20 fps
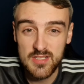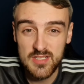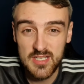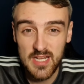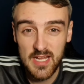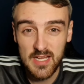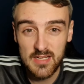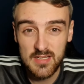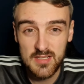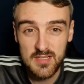
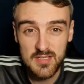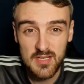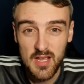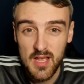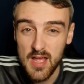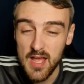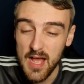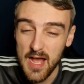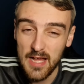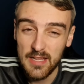6
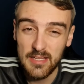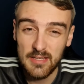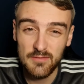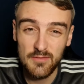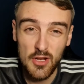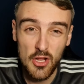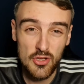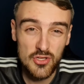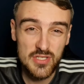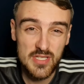and they've
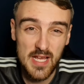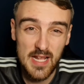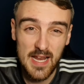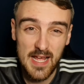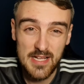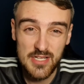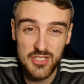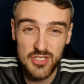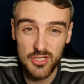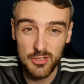lost their
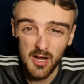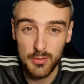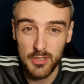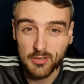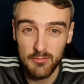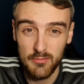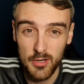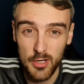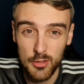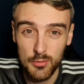last 2 in a
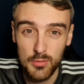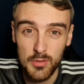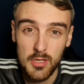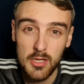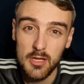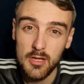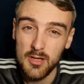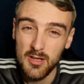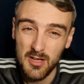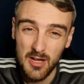row.
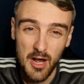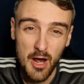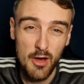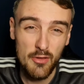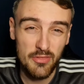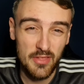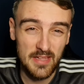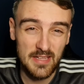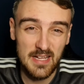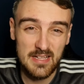I
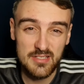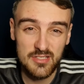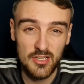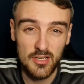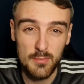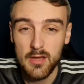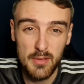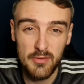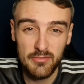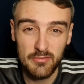think that's going
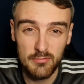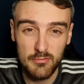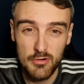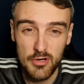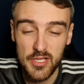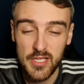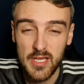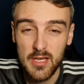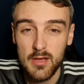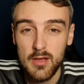to be
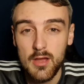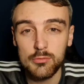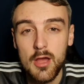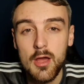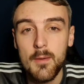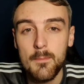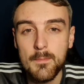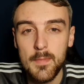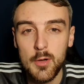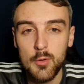3.
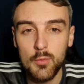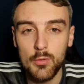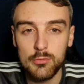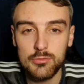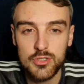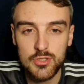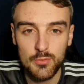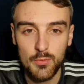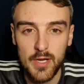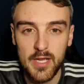
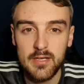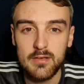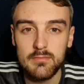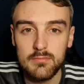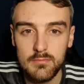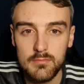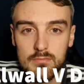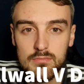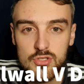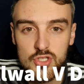Millwall to win
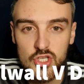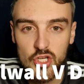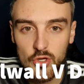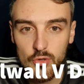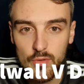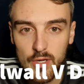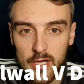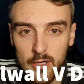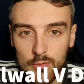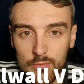
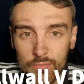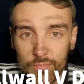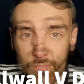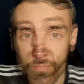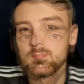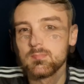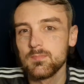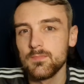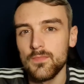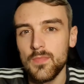2-0.
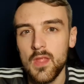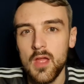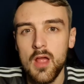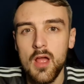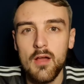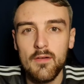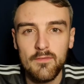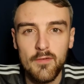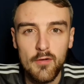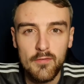
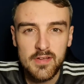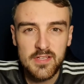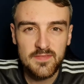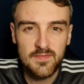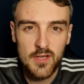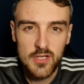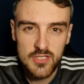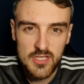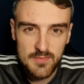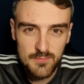Forest
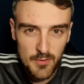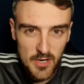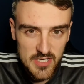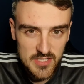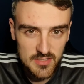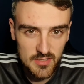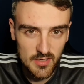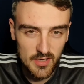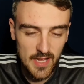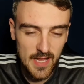versus
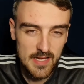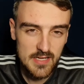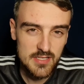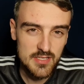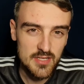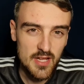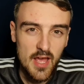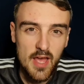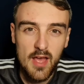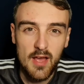Preston
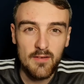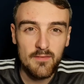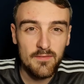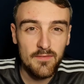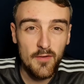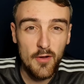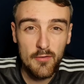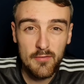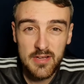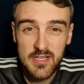next, and
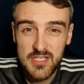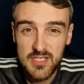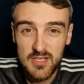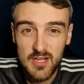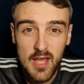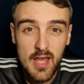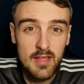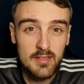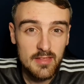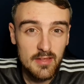Forest,
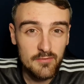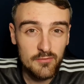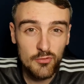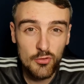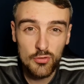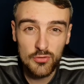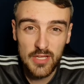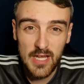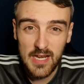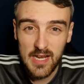they've
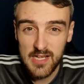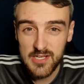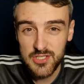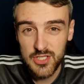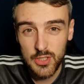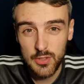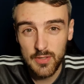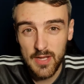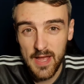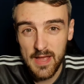drawn their last
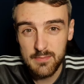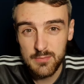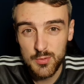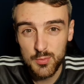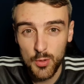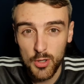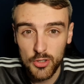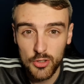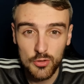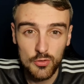2 games
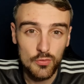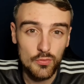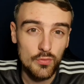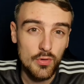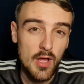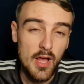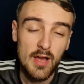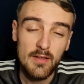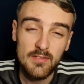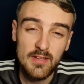
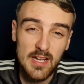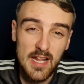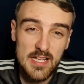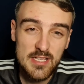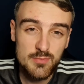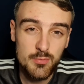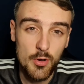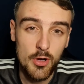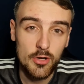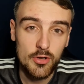1-1 and the
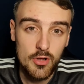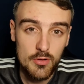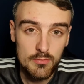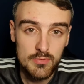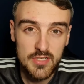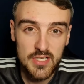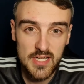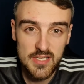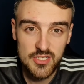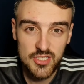last one
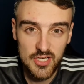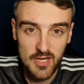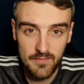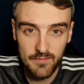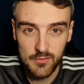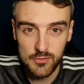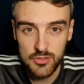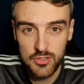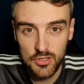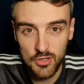was against
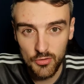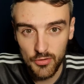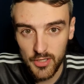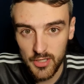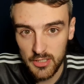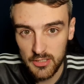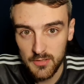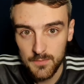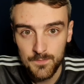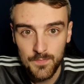Sheffield
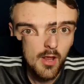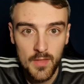United.